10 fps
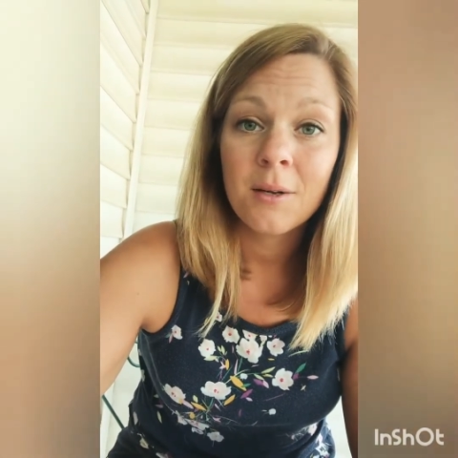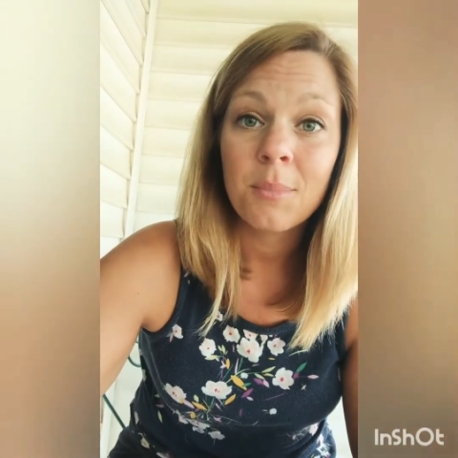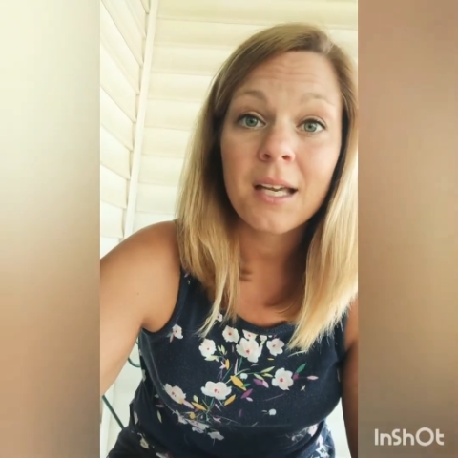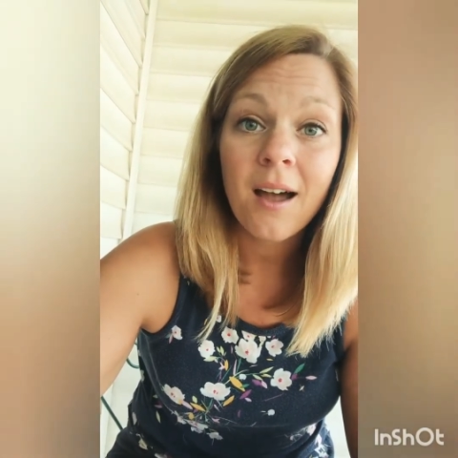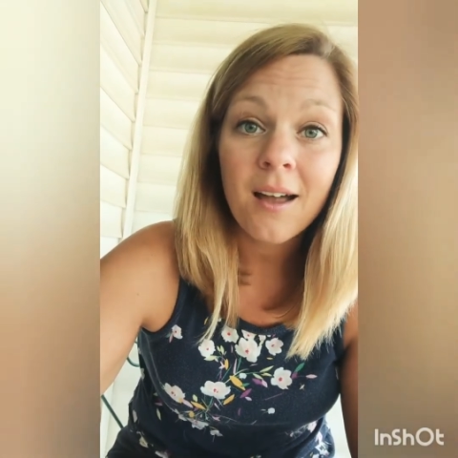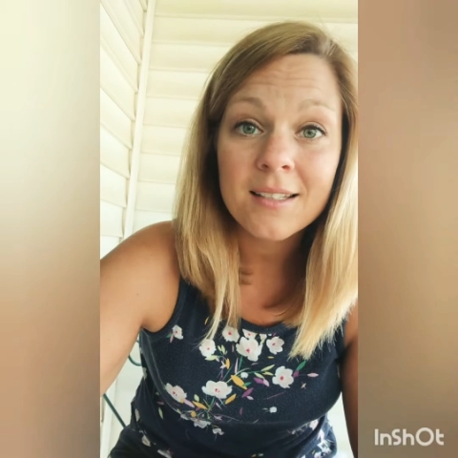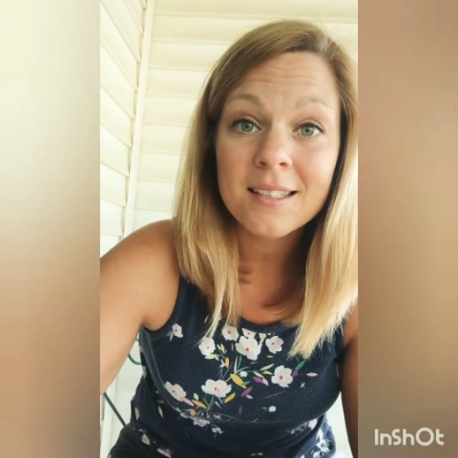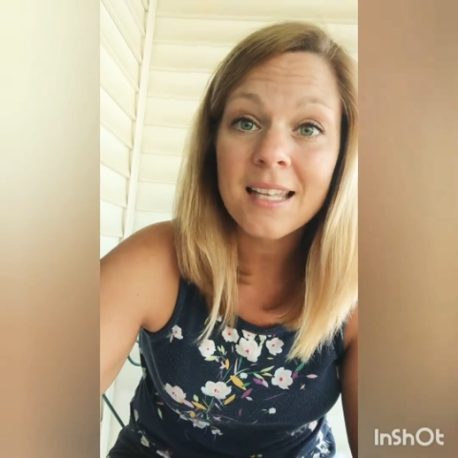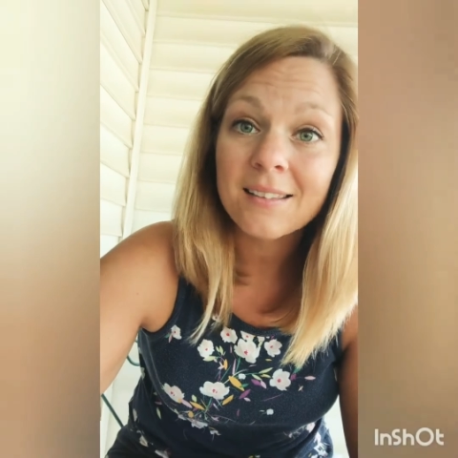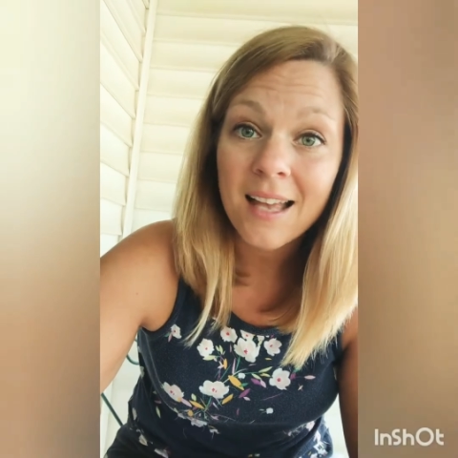because
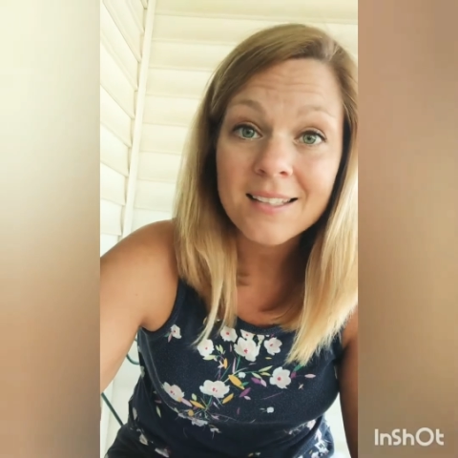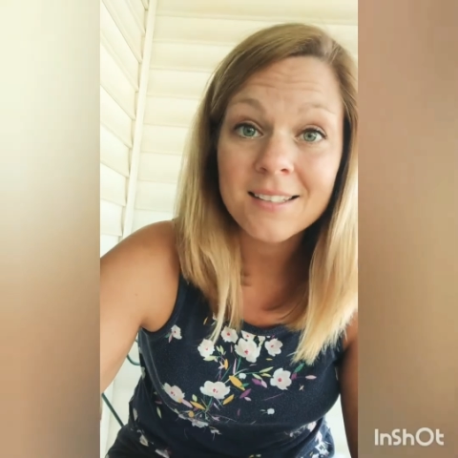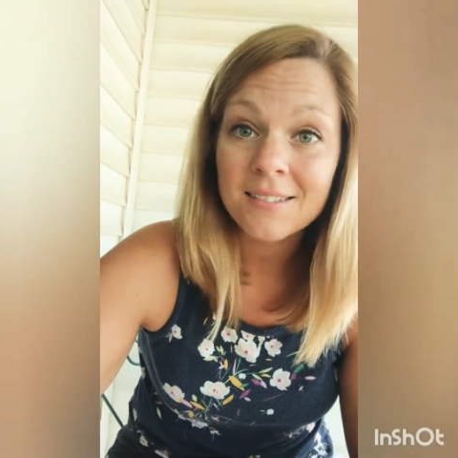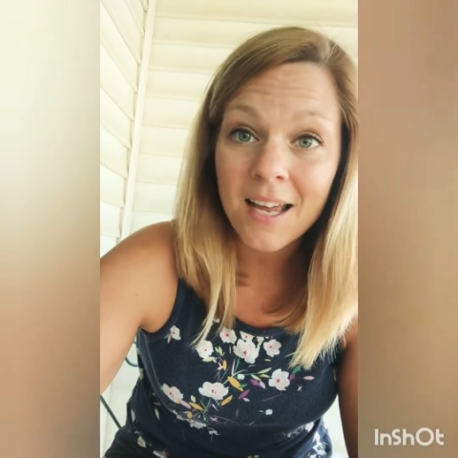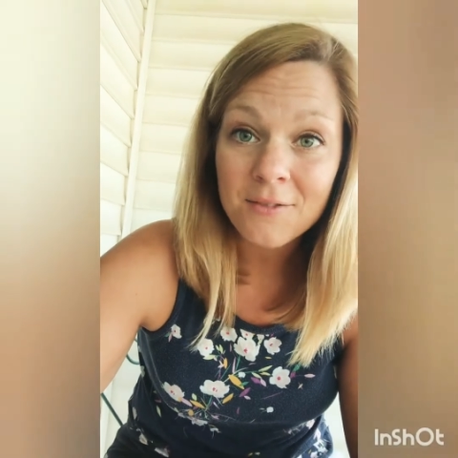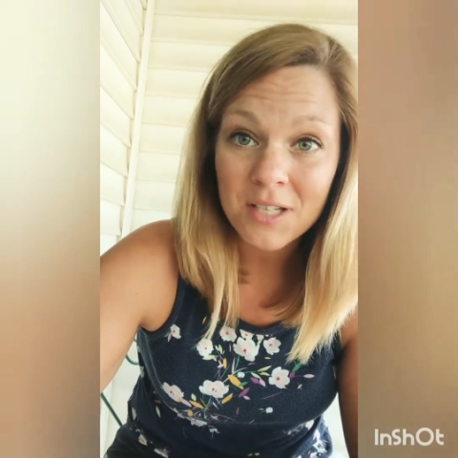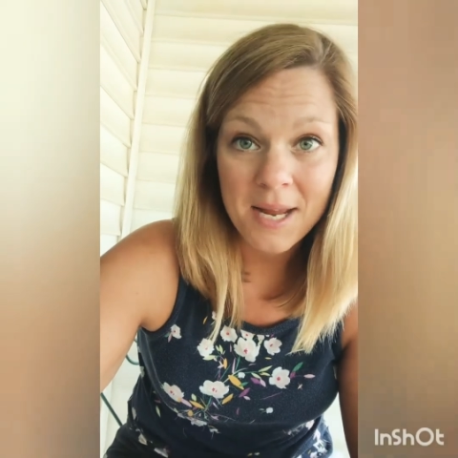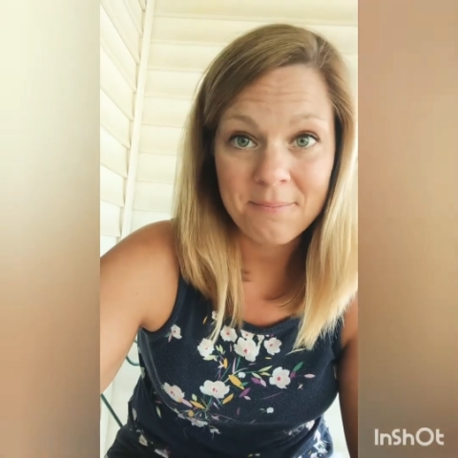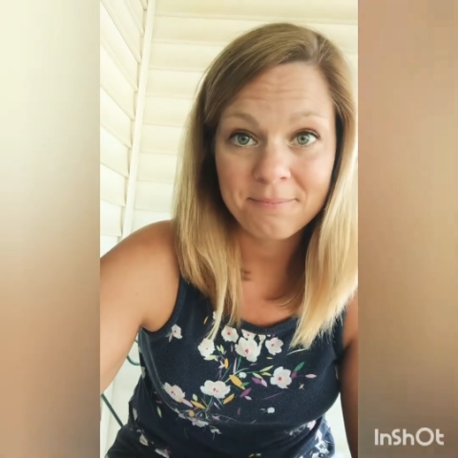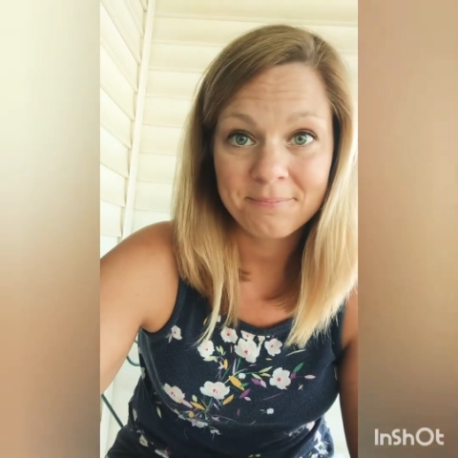they last a
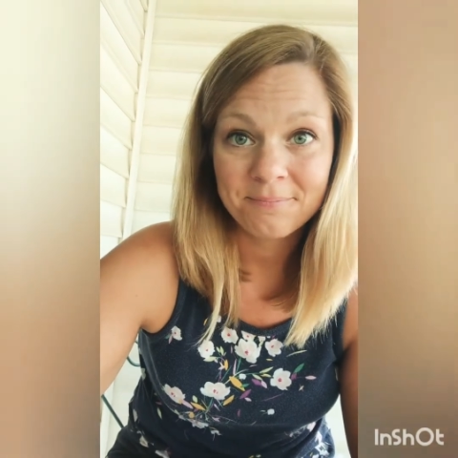lifetime.